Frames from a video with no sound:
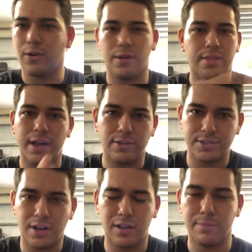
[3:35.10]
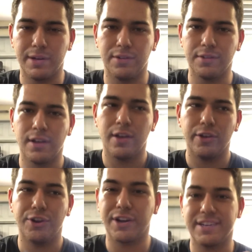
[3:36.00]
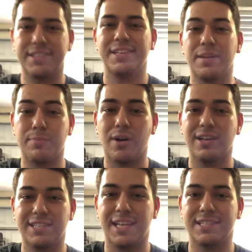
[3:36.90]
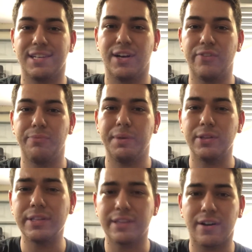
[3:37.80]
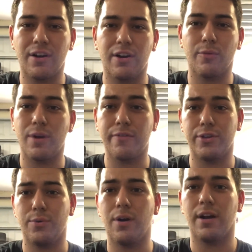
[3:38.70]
or a $1,000 build. You're gonna see the process of building the car wherever you